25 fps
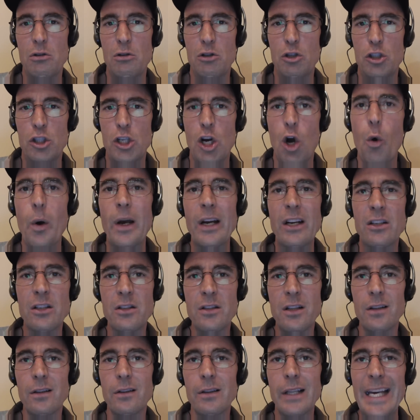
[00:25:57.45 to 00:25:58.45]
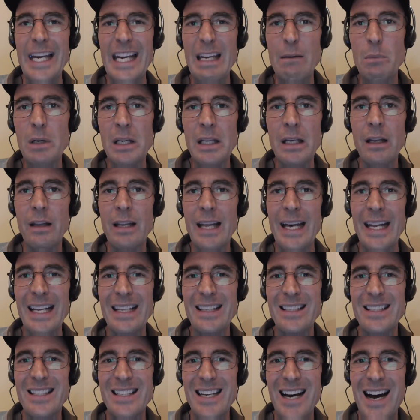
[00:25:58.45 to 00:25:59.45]
showing to the layman that
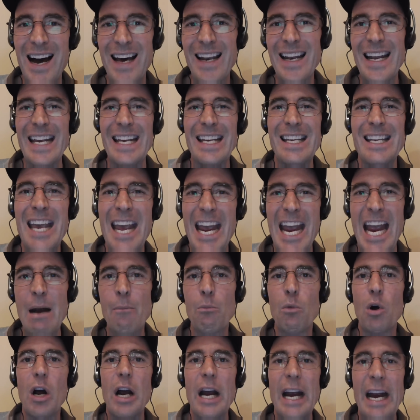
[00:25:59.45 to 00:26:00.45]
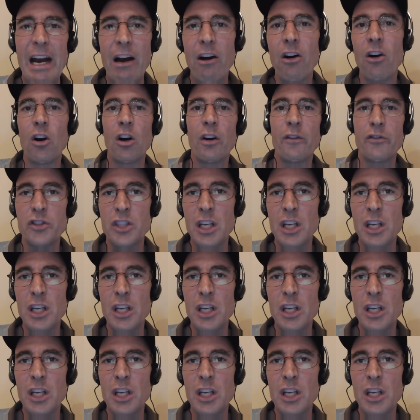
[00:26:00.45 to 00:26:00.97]
it's not a camera error of